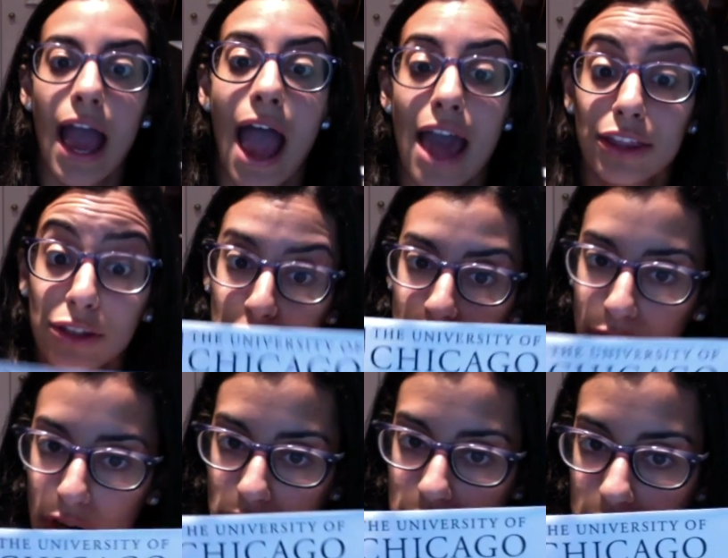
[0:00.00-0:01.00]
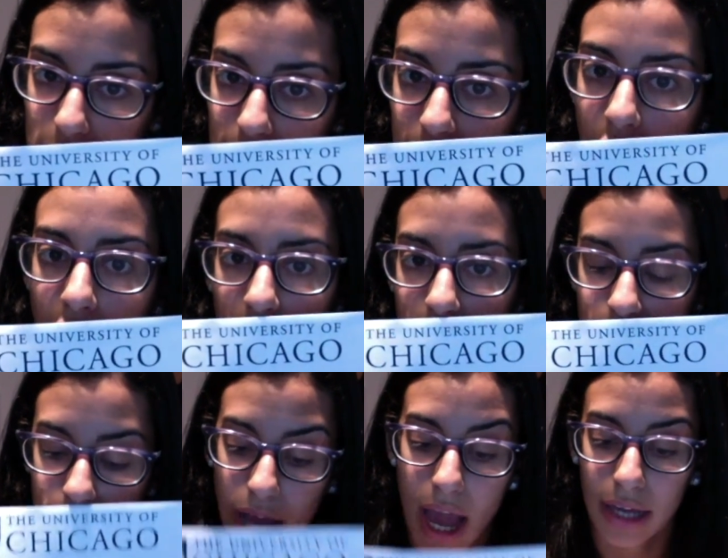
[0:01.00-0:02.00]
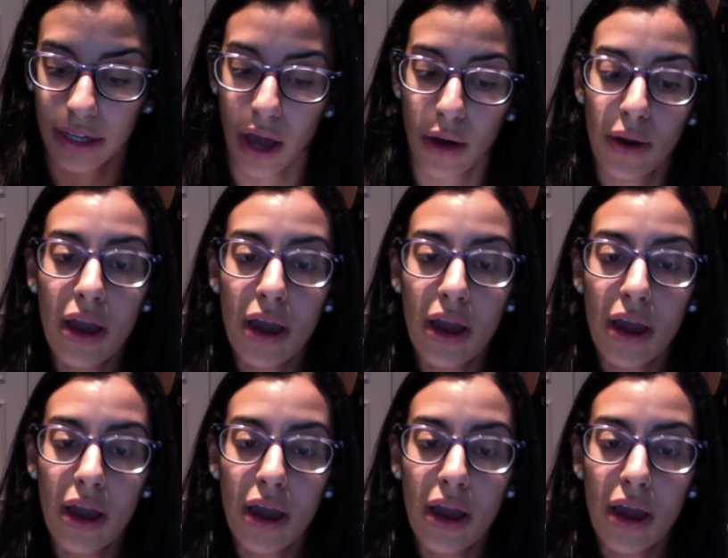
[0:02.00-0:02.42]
at the University of Chicago.